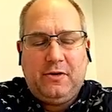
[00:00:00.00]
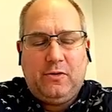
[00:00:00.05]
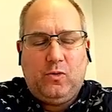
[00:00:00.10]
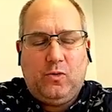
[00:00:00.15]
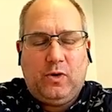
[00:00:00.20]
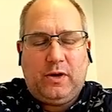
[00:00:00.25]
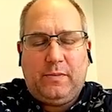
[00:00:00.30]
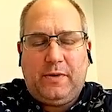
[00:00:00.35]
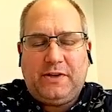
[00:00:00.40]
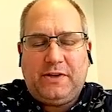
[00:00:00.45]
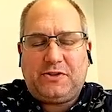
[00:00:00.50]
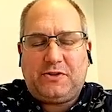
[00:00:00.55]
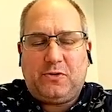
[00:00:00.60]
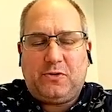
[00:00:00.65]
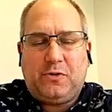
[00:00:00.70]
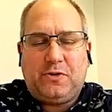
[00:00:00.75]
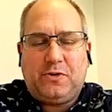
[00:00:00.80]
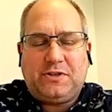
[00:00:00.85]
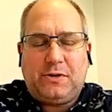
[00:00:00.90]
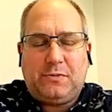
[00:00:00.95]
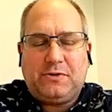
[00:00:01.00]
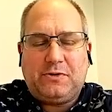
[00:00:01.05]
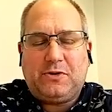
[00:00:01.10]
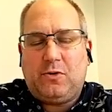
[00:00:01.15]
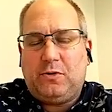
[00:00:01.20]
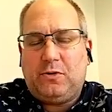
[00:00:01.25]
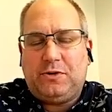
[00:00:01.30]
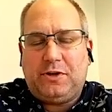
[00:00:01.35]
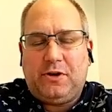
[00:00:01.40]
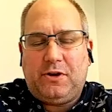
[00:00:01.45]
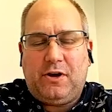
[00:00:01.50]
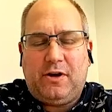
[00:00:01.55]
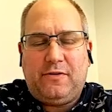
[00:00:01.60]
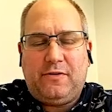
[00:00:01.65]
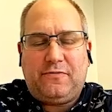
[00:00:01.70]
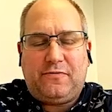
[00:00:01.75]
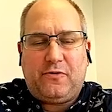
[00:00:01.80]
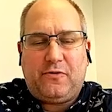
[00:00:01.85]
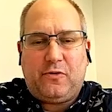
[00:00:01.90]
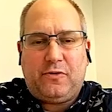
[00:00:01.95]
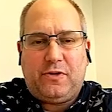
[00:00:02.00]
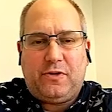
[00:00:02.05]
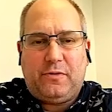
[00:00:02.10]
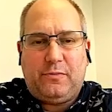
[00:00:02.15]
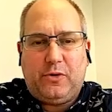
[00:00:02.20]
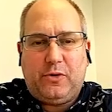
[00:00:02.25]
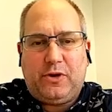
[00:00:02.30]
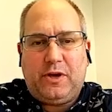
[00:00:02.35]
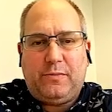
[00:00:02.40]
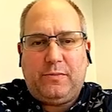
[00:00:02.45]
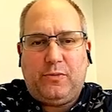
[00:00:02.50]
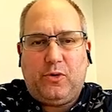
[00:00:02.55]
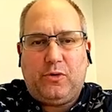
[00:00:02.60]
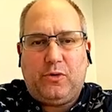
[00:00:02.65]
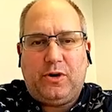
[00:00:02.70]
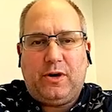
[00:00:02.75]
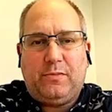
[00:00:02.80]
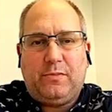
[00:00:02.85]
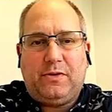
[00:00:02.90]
one of my stores I was holding off for the booking program.